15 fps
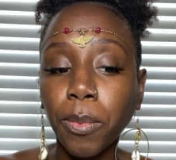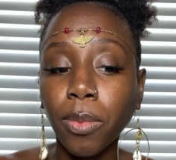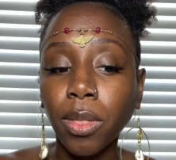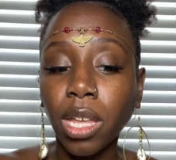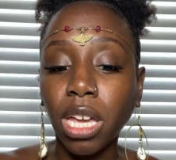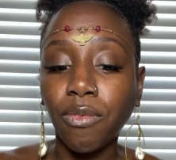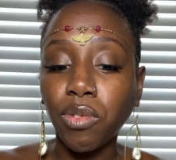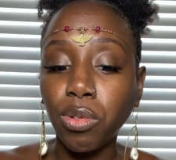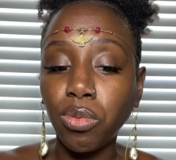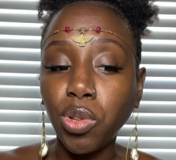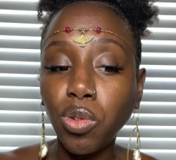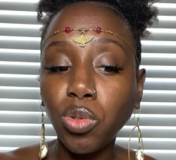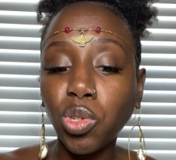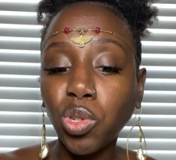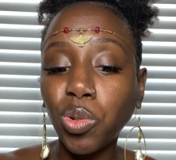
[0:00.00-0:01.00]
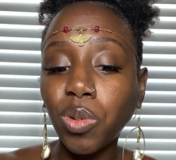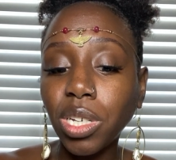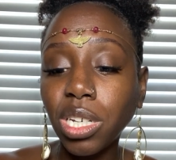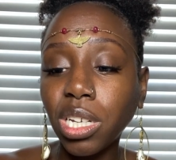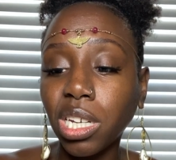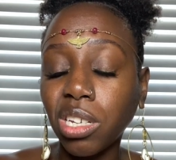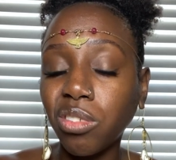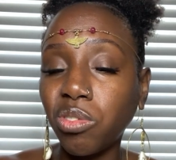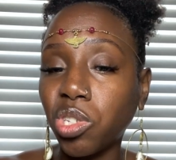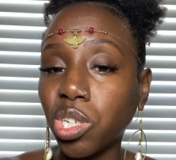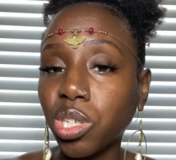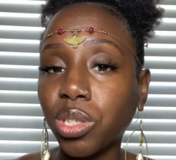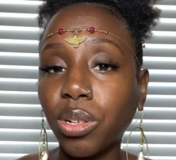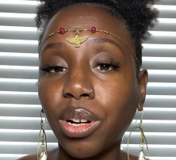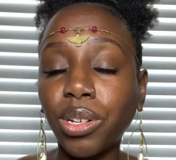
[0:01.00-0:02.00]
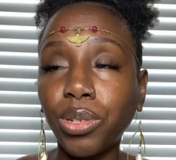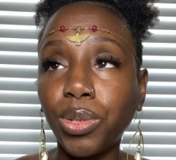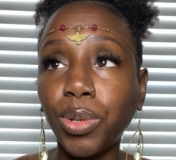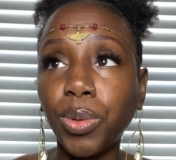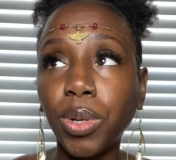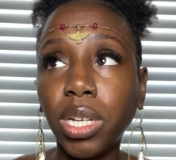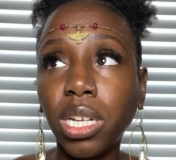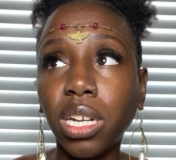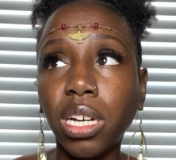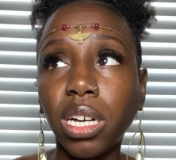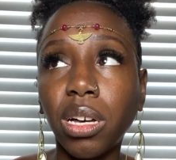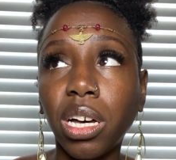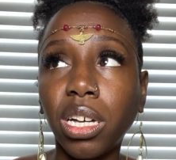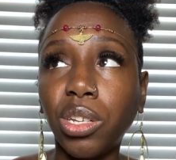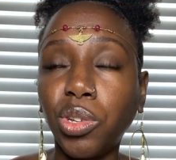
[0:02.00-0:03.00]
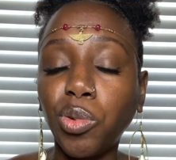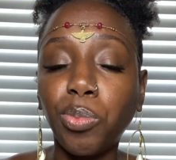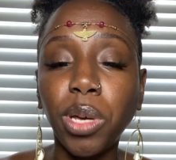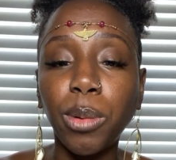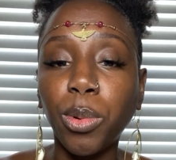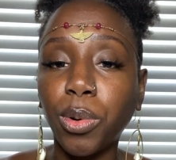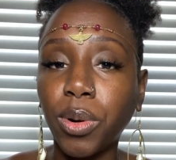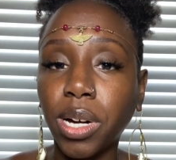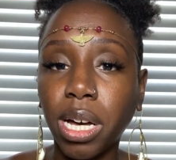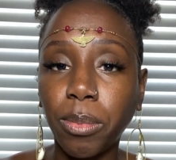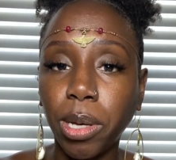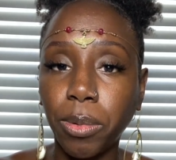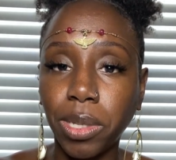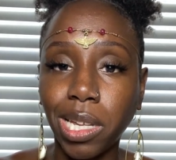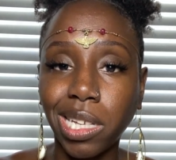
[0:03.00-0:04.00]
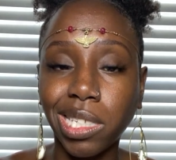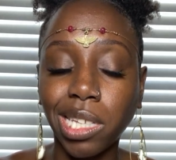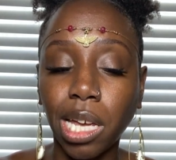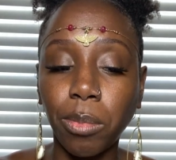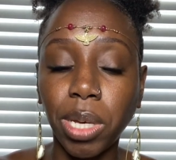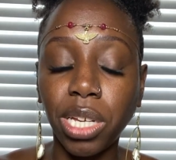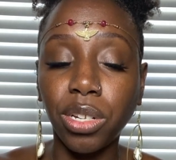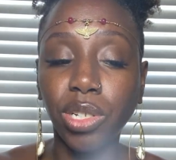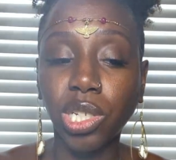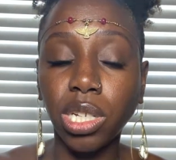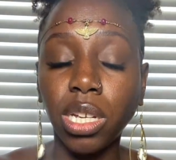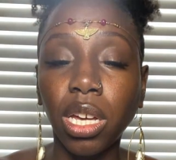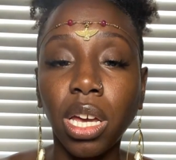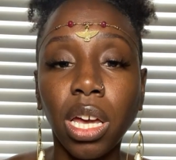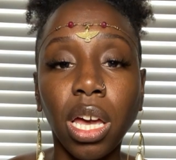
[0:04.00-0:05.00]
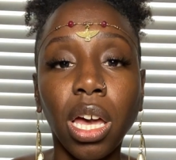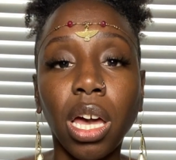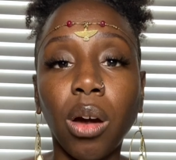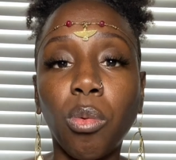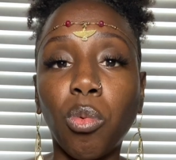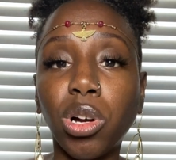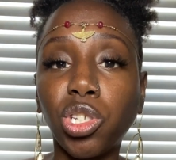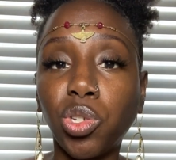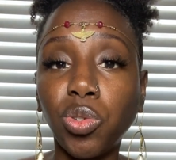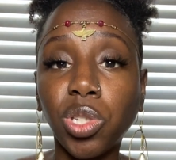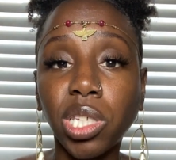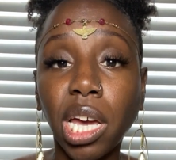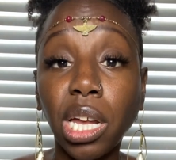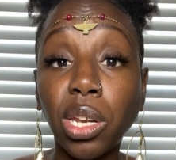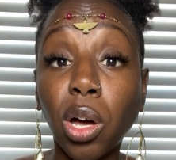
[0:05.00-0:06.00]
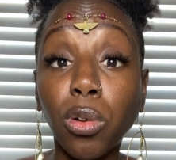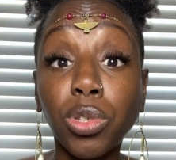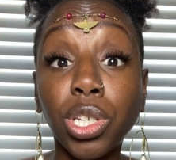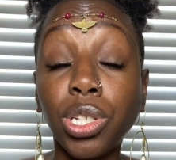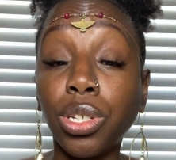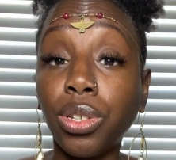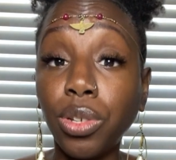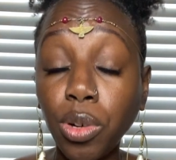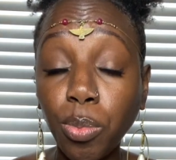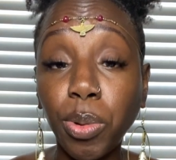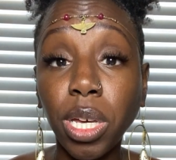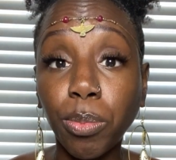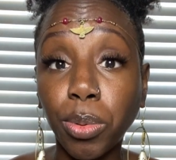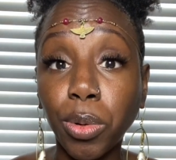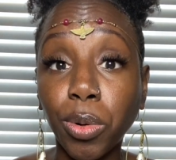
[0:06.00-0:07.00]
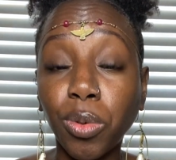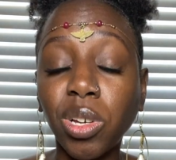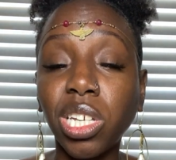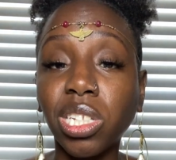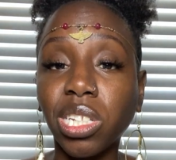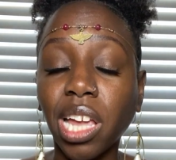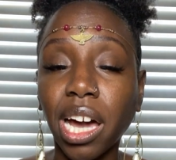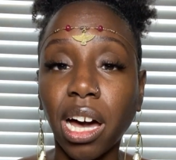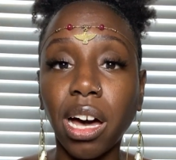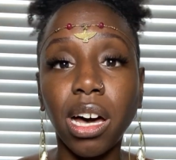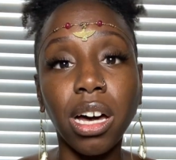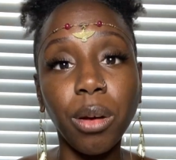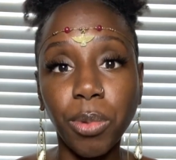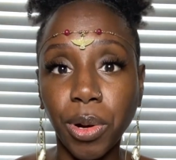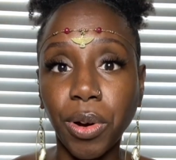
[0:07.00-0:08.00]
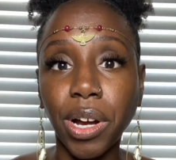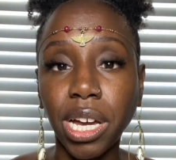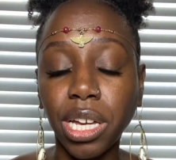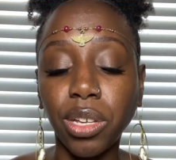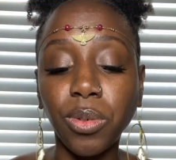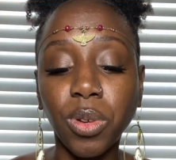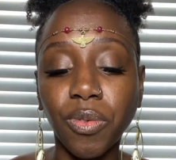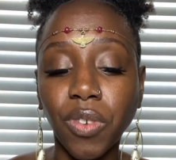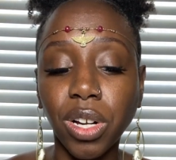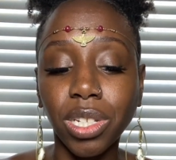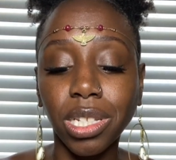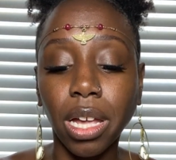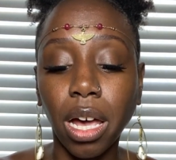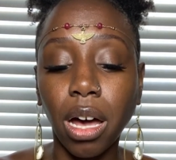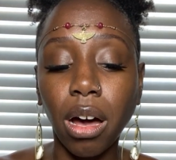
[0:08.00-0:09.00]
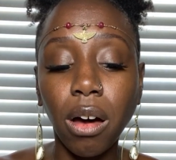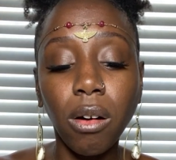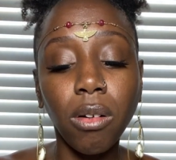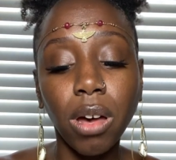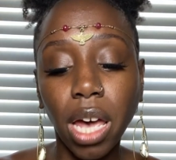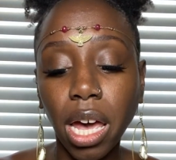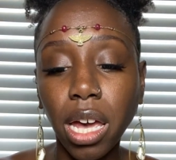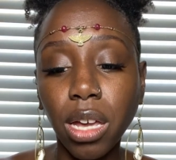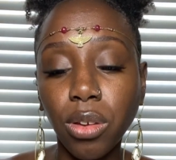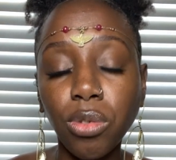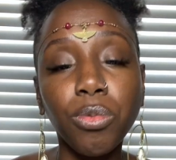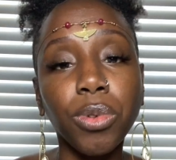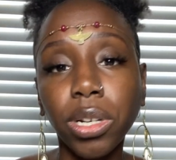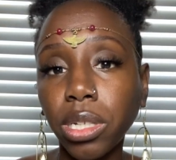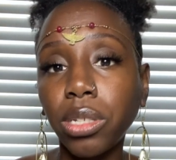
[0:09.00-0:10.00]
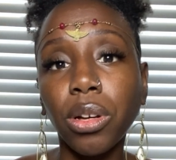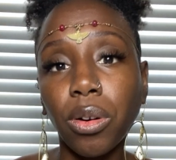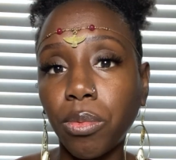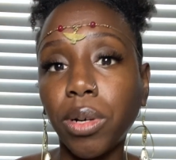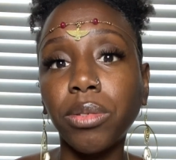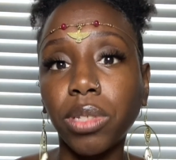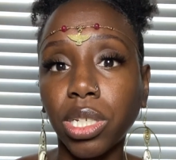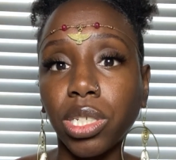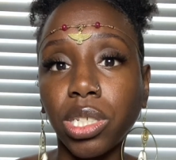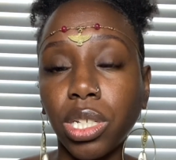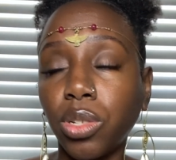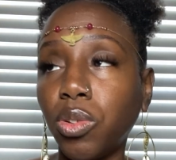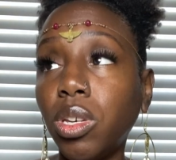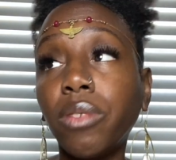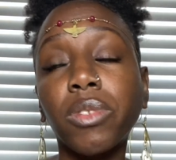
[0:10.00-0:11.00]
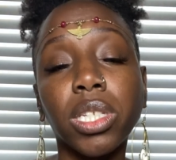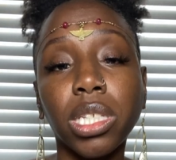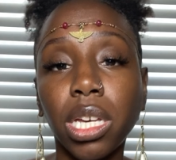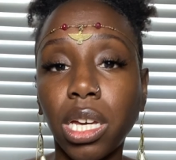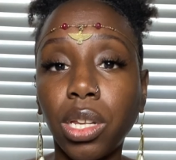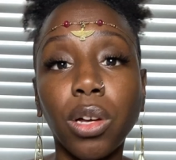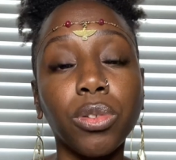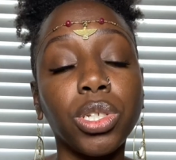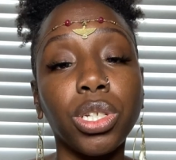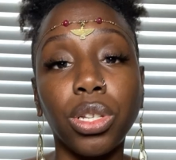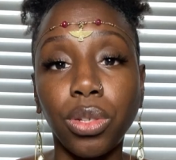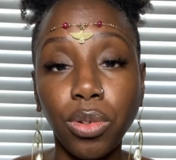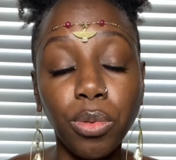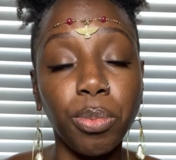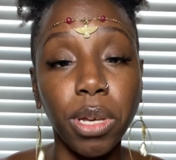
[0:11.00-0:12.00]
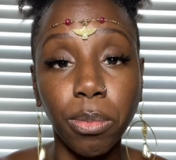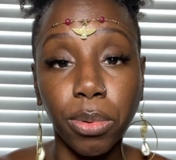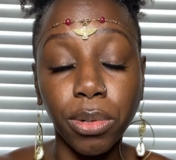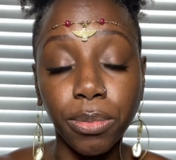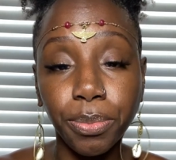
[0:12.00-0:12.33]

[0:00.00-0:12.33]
if you're new to it and you just starting to do it, new people will come in with that same energy. Once you say no to the new people, it's like an upgrade. Universe like, oh, okay, you really don't want this shit. You even saying no to the new people.